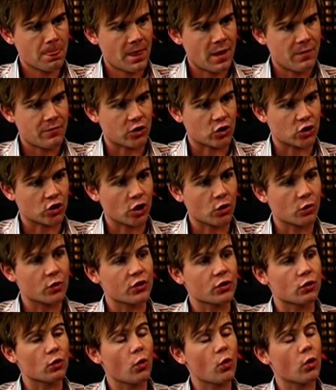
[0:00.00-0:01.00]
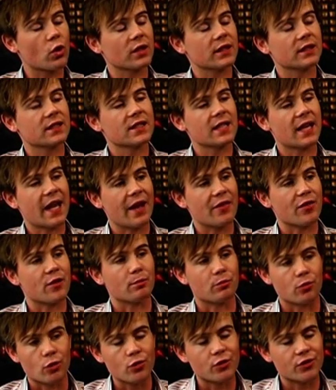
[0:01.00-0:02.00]
The show is in Auckland at the
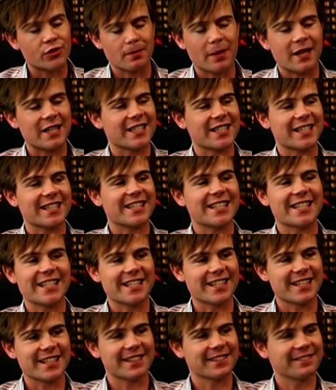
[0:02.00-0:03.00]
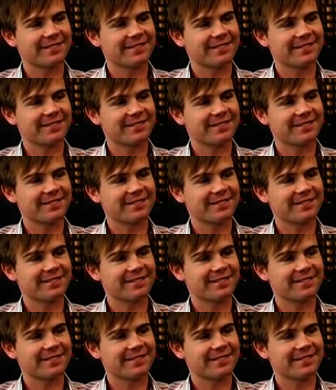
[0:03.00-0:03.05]
Bruce Mason Centre.